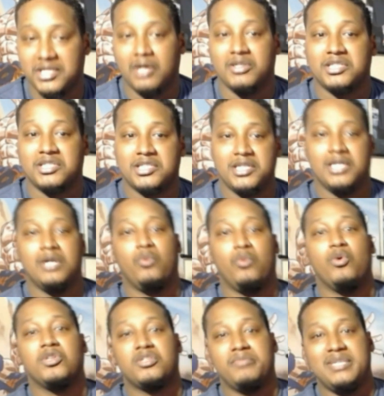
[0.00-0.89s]
is still
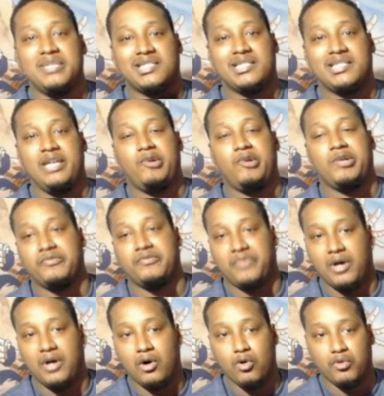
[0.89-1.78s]
want to be secretive
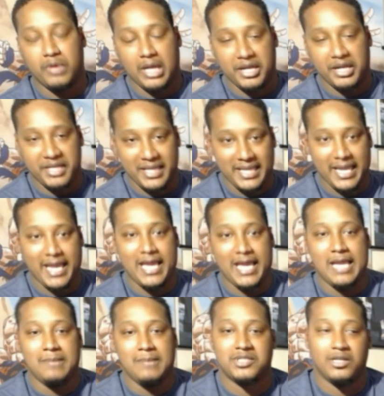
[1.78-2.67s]
on the
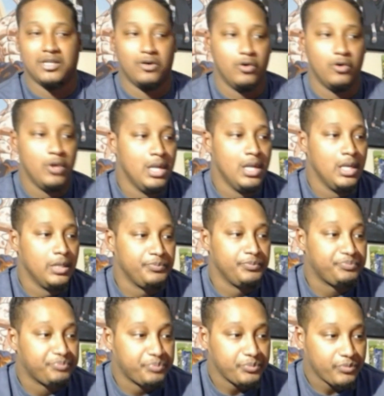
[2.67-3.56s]
game. So
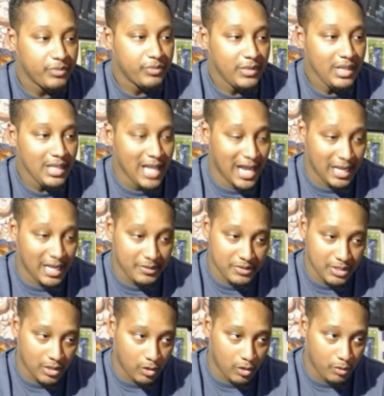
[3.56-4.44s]

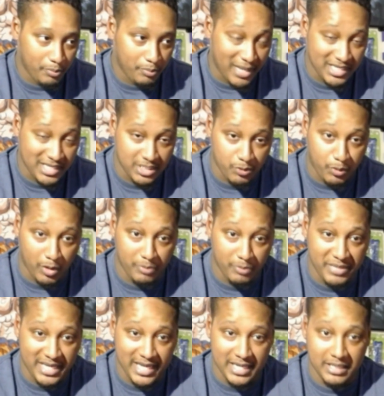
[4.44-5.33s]
you know, basically we'll
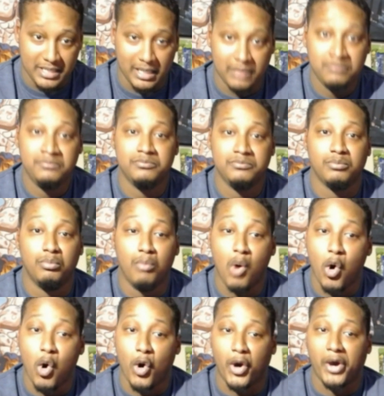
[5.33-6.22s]
be getting
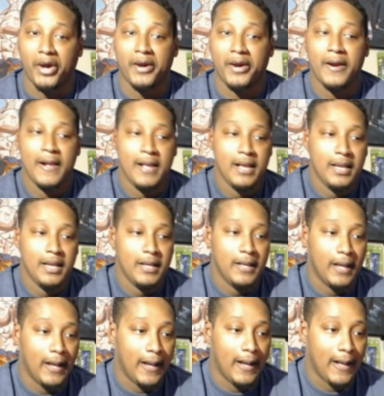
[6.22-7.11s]
more
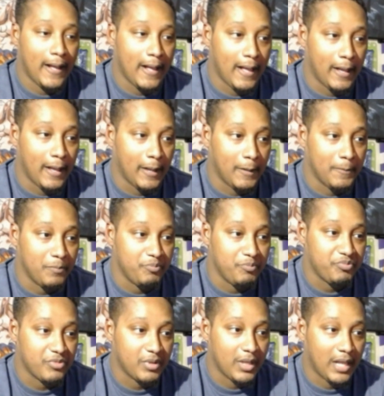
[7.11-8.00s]

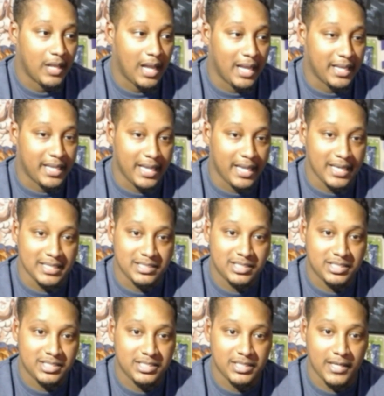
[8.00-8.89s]
I guess